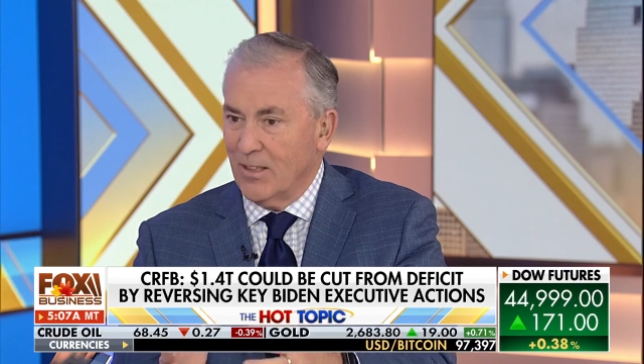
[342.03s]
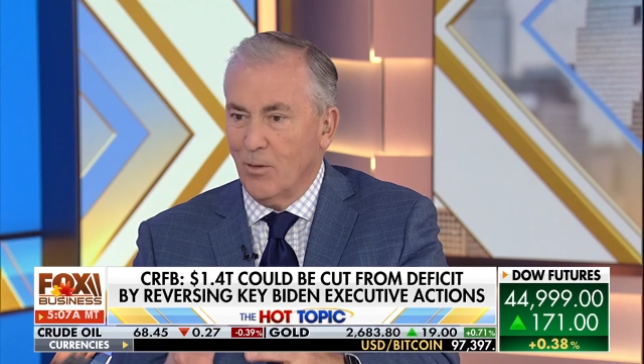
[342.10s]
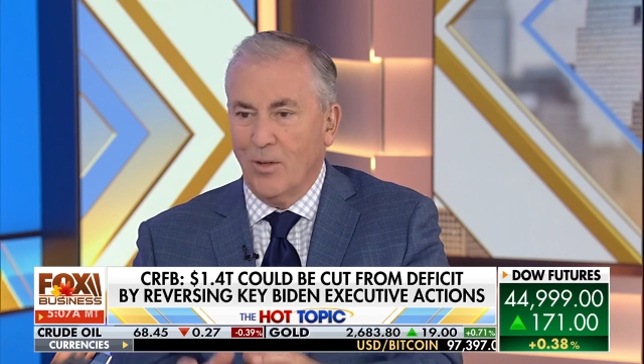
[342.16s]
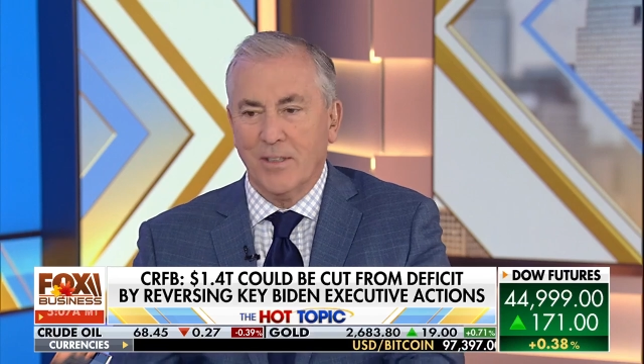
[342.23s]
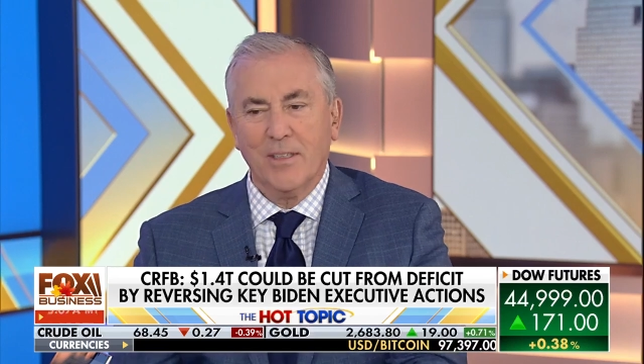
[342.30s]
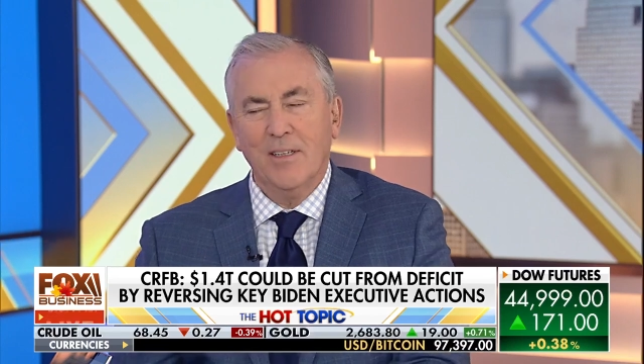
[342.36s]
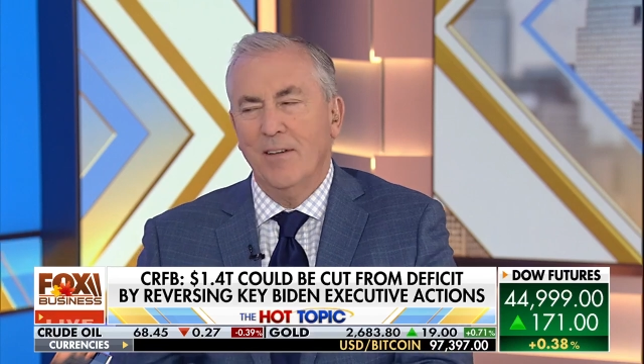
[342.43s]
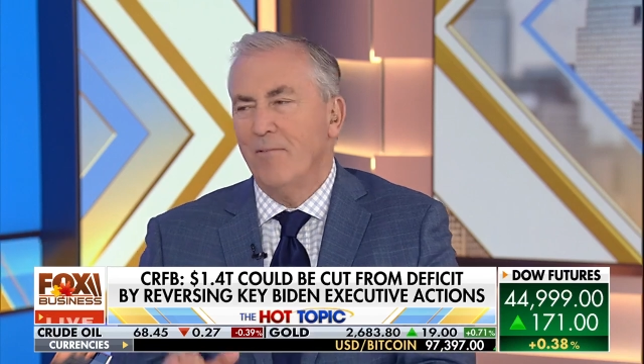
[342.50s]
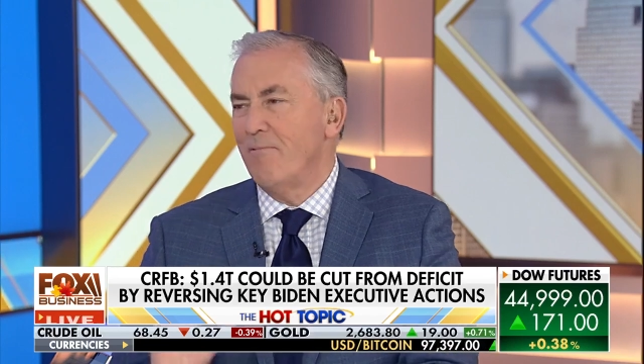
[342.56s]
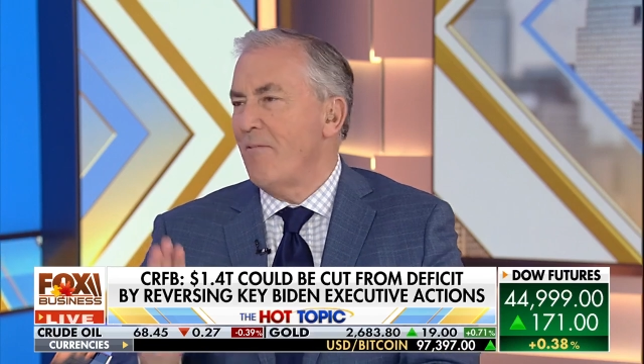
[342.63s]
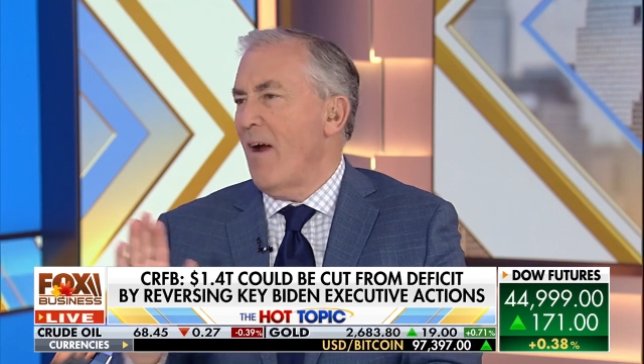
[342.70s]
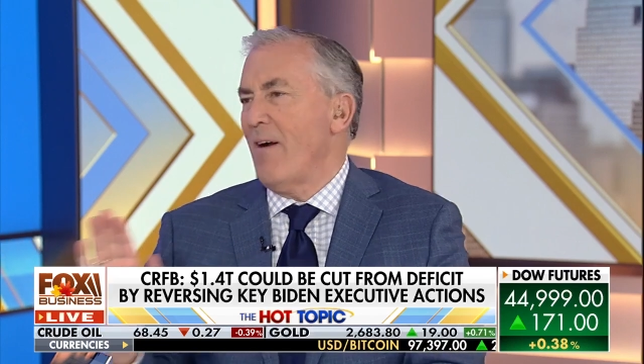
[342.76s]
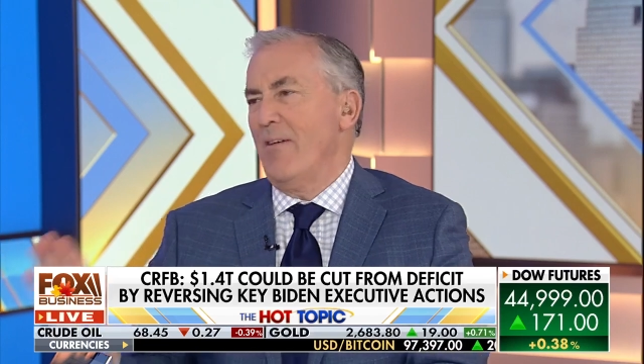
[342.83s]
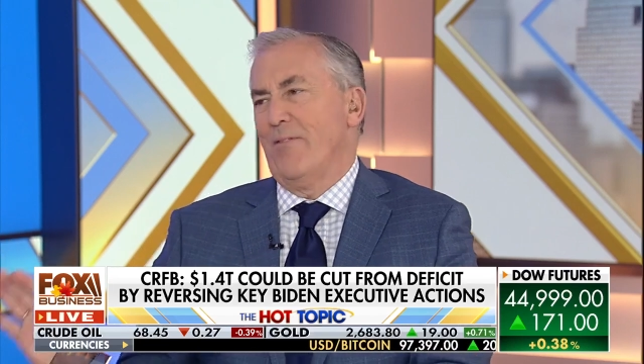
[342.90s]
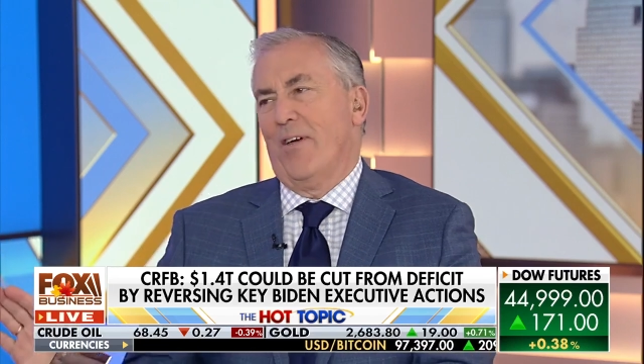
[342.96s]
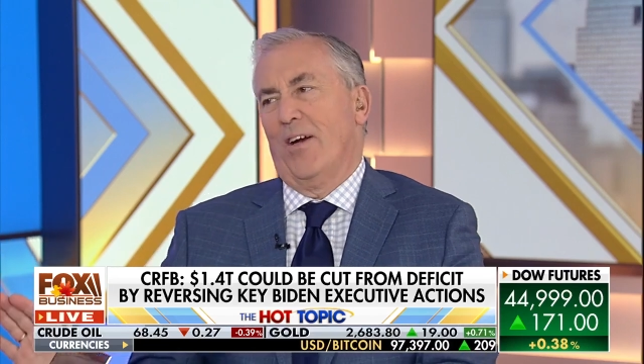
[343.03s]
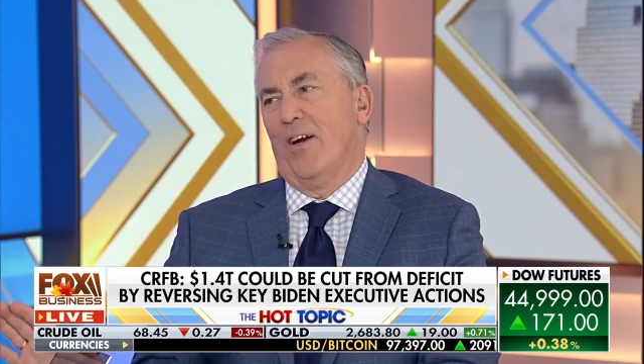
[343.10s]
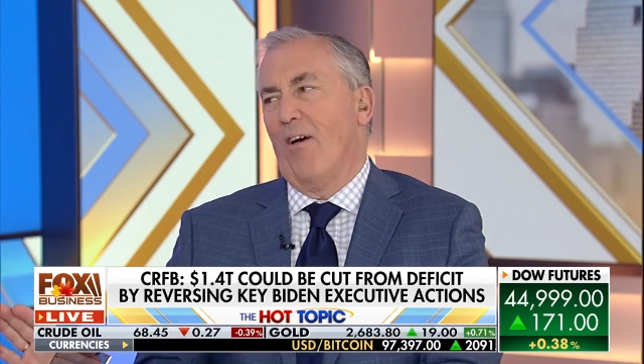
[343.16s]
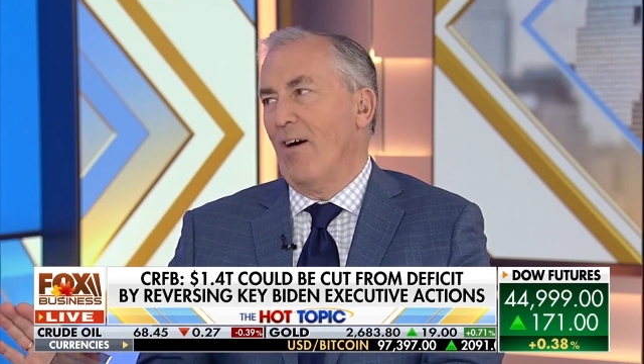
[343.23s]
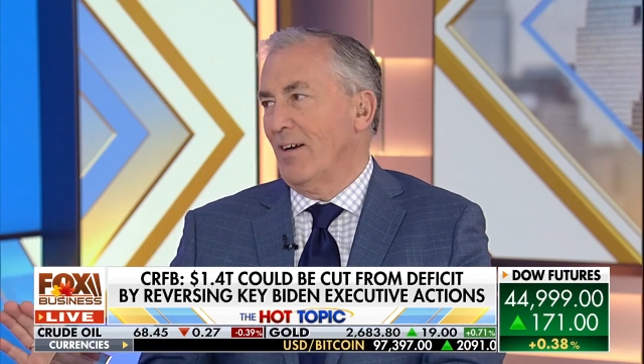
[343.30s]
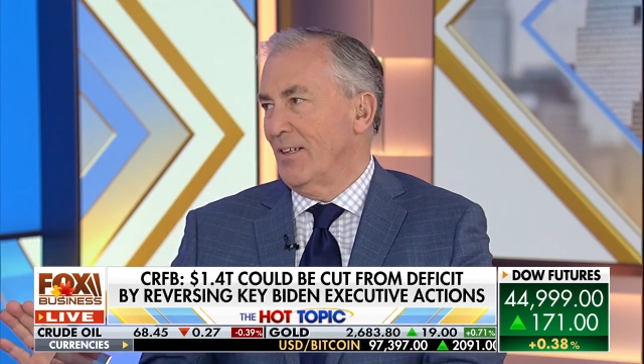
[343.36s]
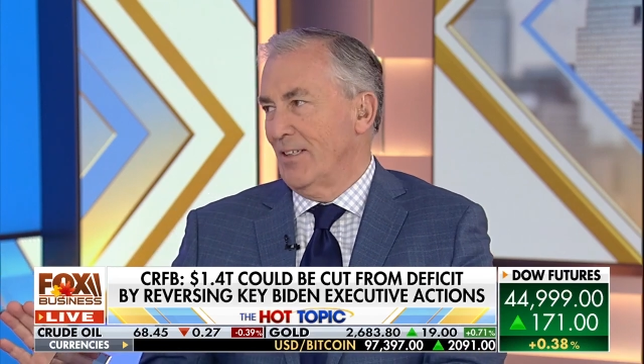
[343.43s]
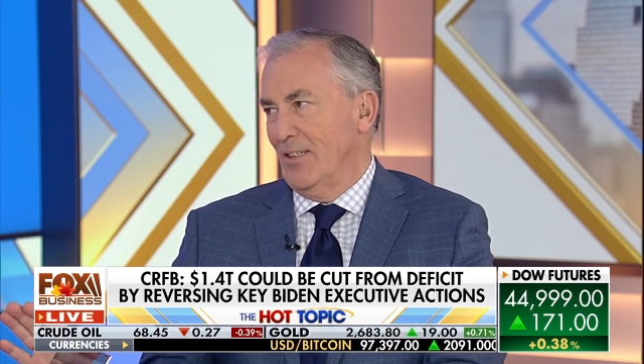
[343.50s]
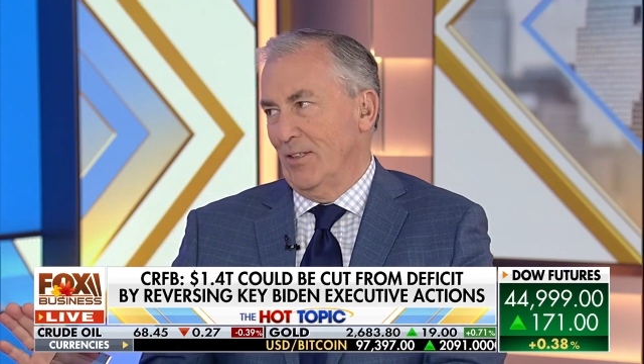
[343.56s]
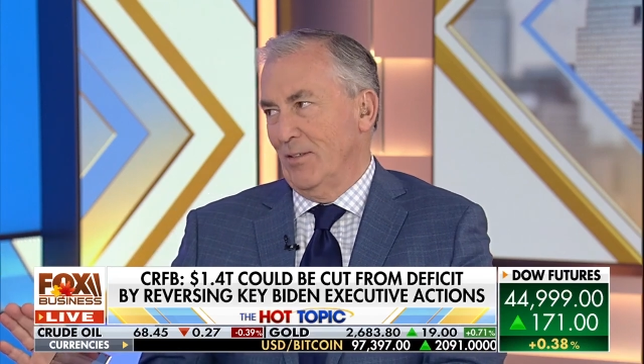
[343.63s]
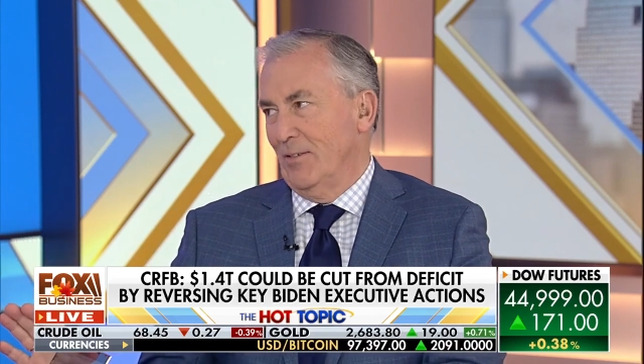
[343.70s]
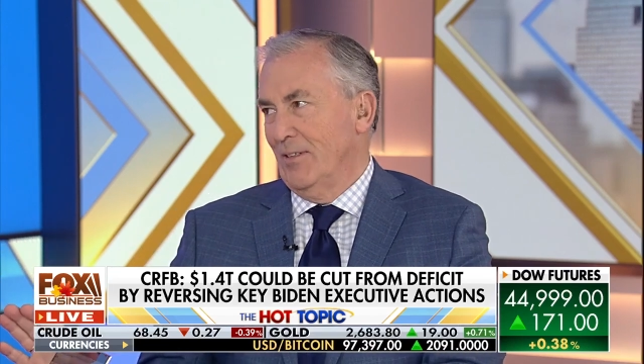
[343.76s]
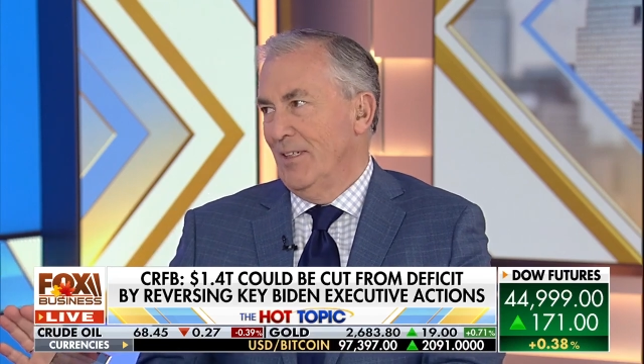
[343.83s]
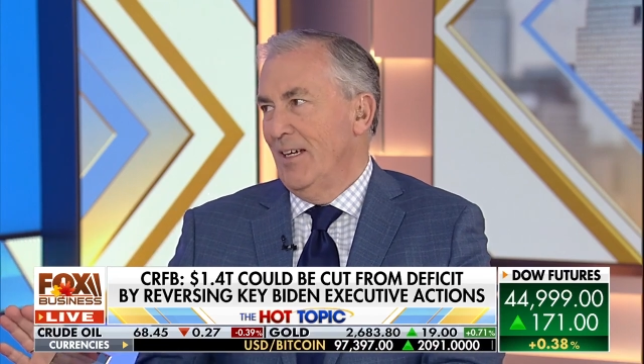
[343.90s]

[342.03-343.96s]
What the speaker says: laws, very, very hard to do. Yeah.